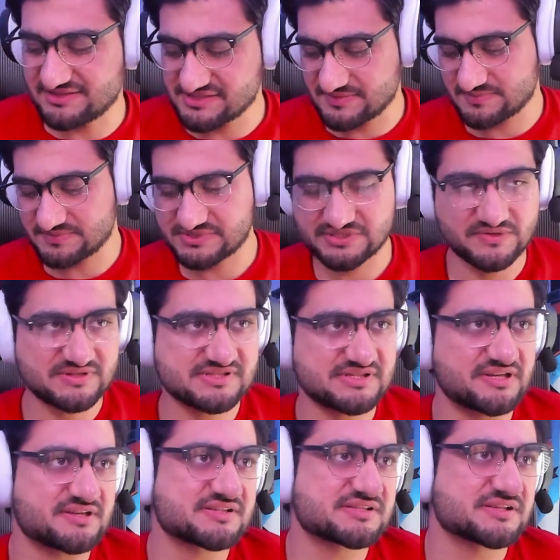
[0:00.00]
I'm so excited
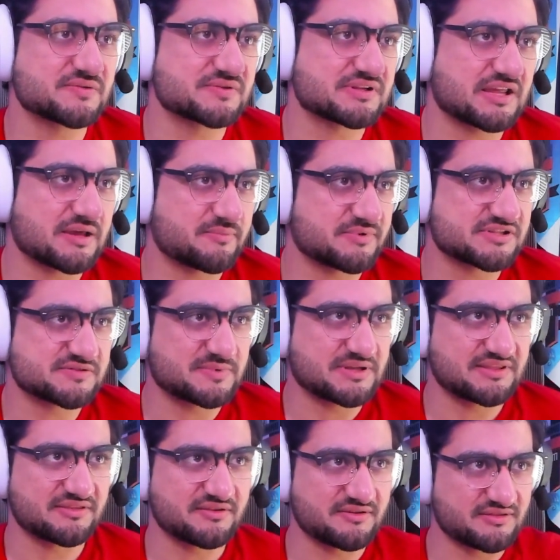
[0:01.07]
to see what happens, man.
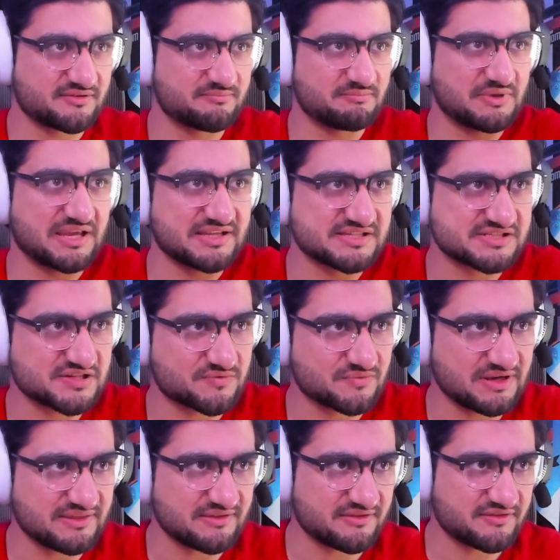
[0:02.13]
The main
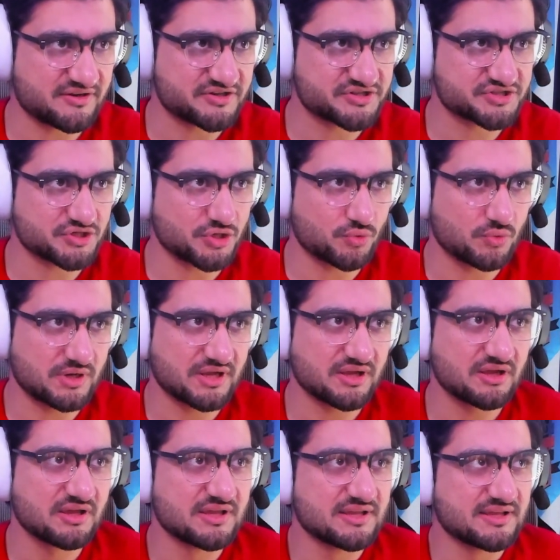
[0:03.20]
screen that they're showing
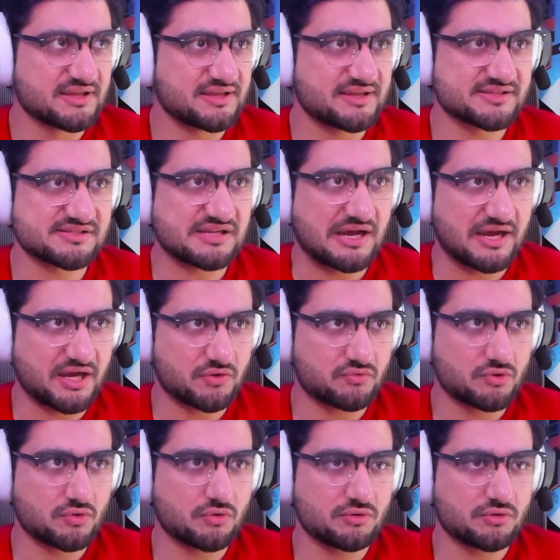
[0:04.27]
is Iroh